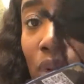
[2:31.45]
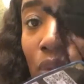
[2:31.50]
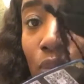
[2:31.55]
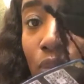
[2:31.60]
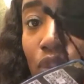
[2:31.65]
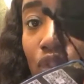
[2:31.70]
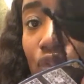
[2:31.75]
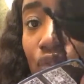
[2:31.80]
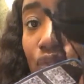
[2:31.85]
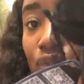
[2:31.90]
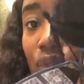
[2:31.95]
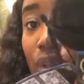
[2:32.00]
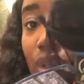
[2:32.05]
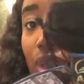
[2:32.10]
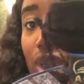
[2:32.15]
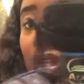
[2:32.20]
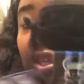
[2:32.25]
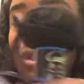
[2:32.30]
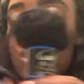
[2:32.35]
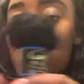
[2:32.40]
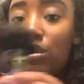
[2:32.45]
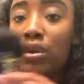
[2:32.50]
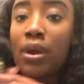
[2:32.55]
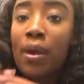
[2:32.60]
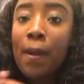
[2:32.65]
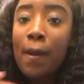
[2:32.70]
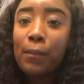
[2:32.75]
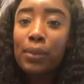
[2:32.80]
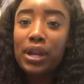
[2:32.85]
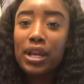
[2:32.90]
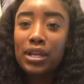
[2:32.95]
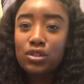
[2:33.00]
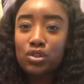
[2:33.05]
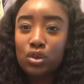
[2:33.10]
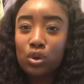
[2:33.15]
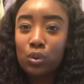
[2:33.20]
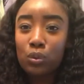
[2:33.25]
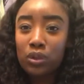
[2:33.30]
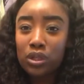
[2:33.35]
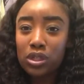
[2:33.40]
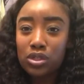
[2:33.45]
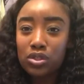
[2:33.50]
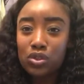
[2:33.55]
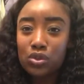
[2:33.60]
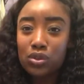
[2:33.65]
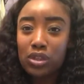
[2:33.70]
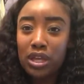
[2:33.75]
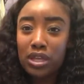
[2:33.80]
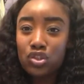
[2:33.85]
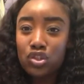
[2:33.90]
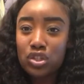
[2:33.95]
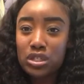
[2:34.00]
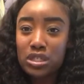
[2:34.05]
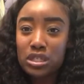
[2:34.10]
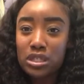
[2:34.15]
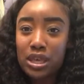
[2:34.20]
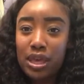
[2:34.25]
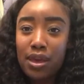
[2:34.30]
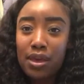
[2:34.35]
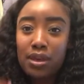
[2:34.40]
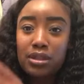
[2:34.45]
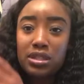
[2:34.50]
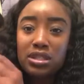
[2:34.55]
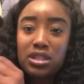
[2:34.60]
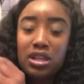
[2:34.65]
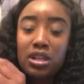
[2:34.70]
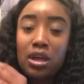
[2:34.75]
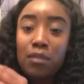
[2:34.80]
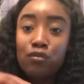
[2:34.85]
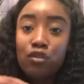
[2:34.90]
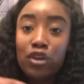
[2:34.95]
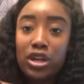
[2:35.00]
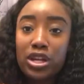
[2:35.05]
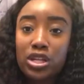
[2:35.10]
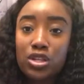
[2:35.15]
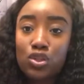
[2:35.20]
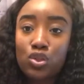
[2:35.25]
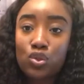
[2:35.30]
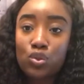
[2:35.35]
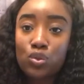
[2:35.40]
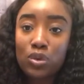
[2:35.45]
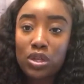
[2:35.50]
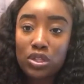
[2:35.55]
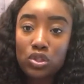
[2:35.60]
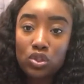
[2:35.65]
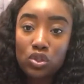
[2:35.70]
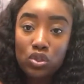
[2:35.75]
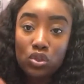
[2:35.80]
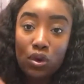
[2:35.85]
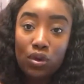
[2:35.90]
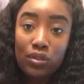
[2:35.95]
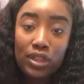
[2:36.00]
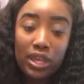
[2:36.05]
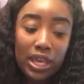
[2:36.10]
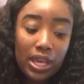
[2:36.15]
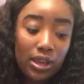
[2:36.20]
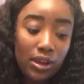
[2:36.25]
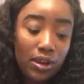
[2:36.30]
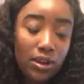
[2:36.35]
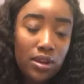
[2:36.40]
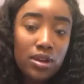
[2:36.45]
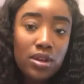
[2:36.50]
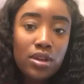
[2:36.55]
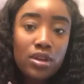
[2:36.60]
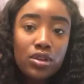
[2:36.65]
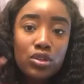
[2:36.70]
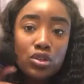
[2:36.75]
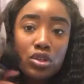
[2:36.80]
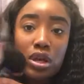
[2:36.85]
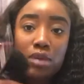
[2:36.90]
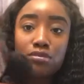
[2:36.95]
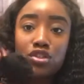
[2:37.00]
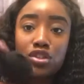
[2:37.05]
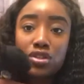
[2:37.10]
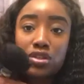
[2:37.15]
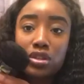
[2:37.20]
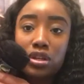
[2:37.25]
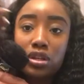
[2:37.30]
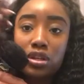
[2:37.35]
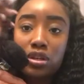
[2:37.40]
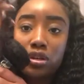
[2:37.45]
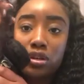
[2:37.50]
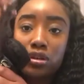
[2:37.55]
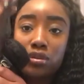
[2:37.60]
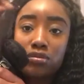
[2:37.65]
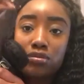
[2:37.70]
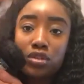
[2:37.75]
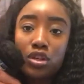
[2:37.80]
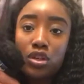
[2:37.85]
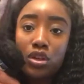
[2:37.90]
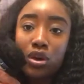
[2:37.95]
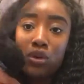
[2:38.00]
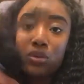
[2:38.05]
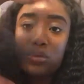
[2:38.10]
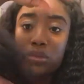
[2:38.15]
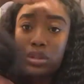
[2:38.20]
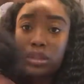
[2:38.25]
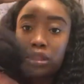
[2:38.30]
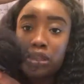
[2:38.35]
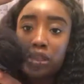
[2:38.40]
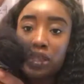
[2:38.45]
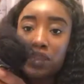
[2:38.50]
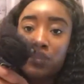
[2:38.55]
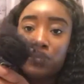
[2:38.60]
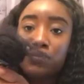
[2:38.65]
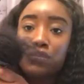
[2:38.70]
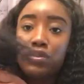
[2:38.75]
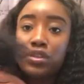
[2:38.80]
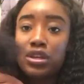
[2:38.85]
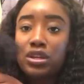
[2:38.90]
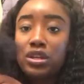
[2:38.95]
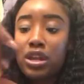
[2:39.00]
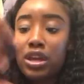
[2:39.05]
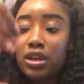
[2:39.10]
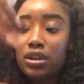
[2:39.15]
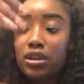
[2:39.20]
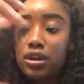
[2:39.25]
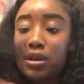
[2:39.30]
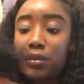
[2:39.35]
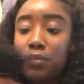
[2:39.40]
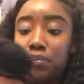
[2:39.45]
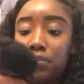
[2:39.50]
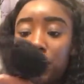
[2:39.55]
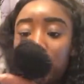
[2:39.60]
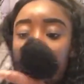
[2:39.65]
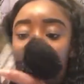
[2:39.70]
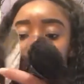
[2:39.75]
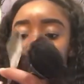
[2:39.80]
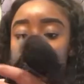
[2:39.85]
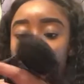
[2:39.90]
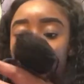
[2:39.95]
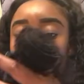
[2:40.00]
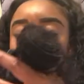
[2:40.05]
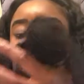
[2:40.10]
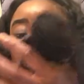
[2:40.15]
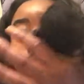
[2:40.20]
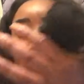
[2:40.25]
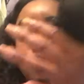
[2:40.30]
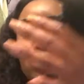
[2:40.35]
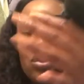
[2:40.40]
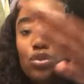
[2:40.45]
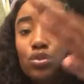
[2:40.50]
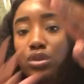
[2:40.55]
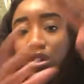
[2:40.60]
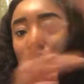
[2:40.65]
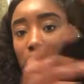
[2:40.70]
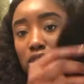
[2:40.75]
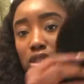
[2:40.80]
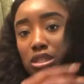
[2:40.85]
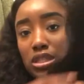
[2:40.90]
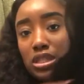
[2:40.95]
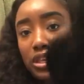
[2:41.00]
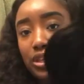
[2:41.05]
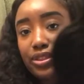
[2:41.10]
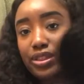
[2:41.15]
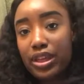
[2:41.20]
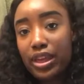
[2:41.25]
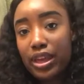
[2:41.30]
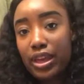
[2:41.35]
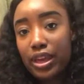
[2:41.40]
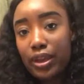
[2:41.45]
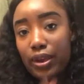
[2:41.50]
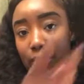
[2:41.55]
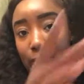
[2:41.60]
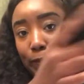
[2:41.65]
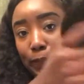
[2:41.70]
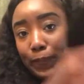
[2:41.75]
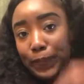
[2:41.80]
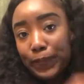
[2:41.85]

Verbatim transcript: on which is really cute but I don't want to do that just yet until I'm ready to install the hair so I'm just gonna you know leave the net up there just so you can see the hair